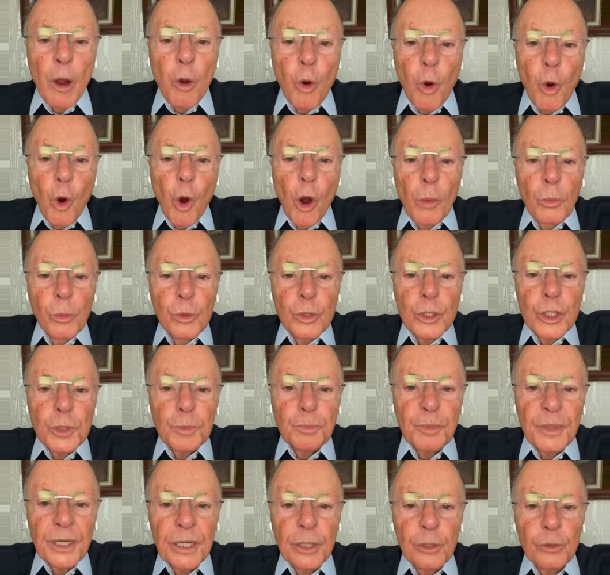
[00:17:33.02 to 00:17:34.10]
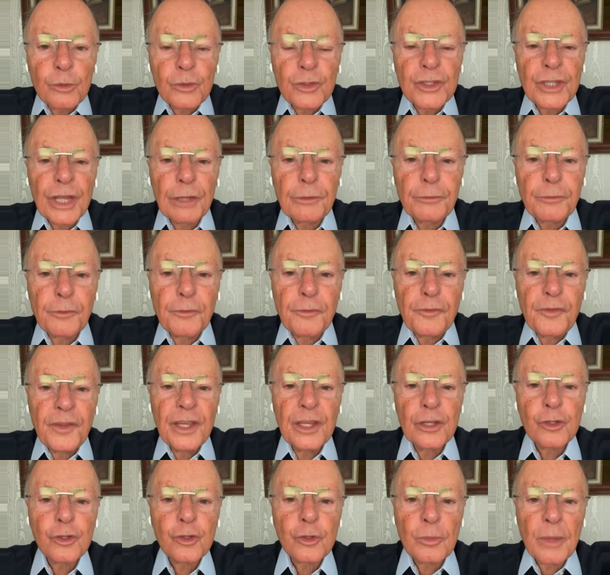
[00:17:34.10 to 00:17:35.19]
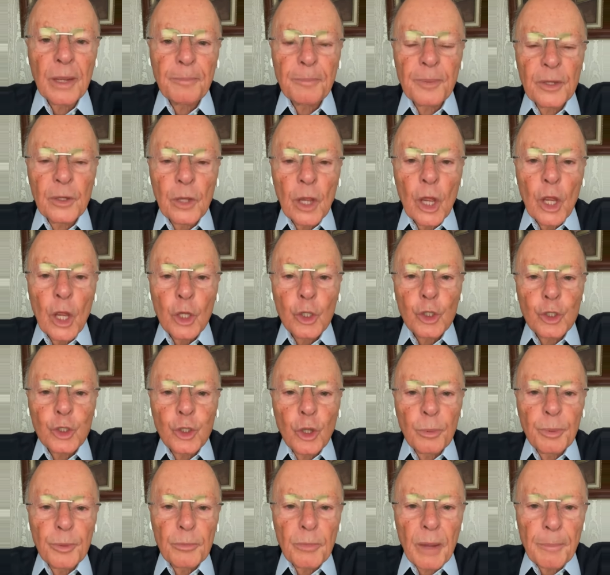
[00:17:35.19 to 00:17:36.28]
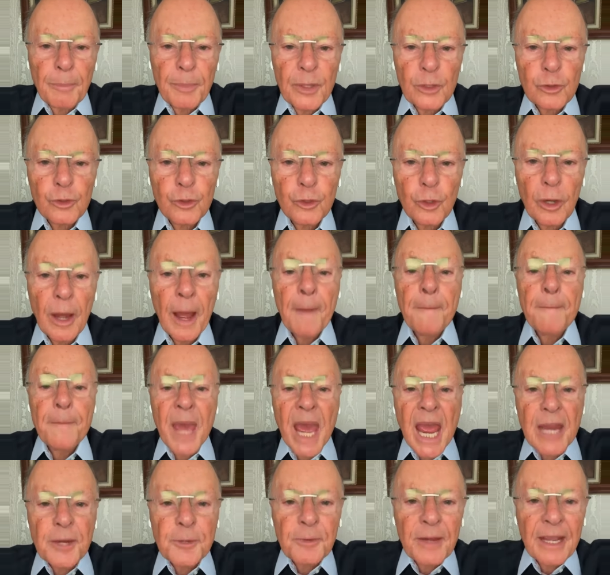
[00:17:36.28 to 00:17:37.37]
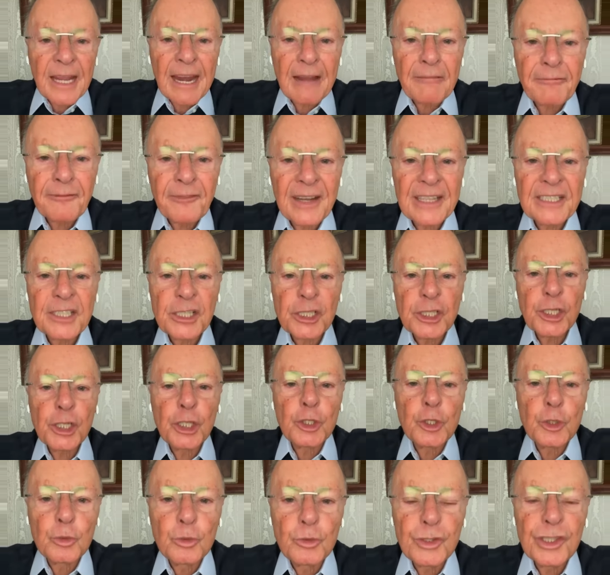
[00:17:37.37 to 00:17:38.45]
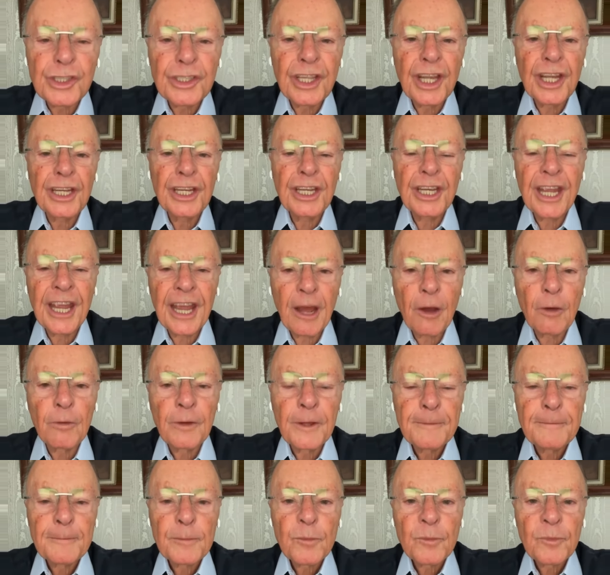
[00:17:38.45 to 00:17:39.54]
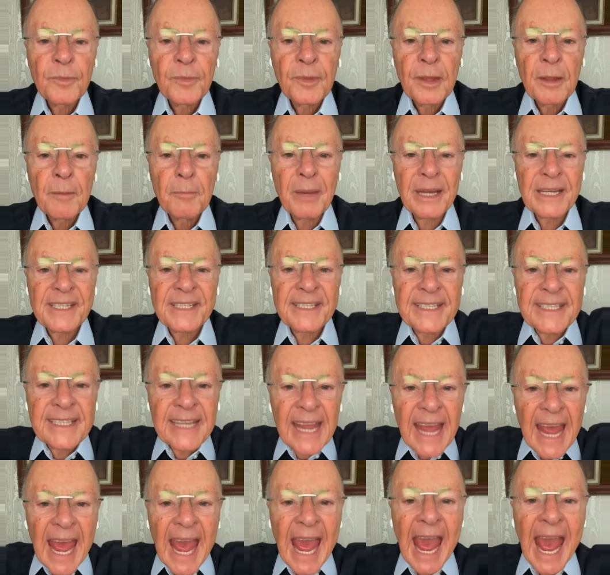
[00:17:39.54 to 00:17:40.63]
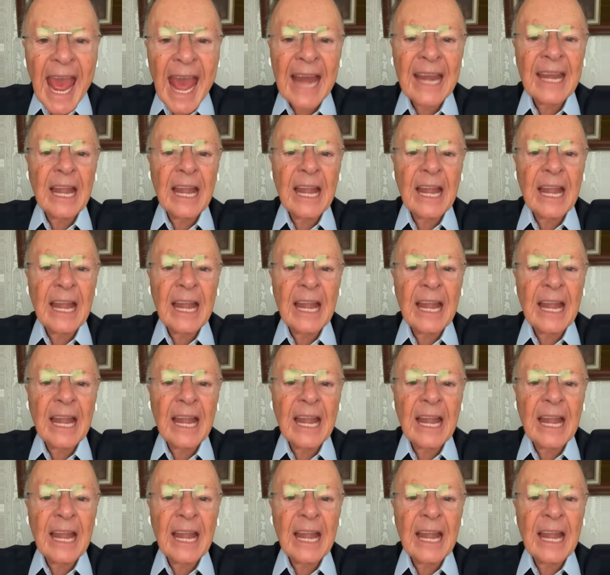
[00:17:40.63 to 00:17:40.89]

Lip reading: So it's not possible for the Holy Spirit to come upon a person, even if they participate in the fast of Daniel.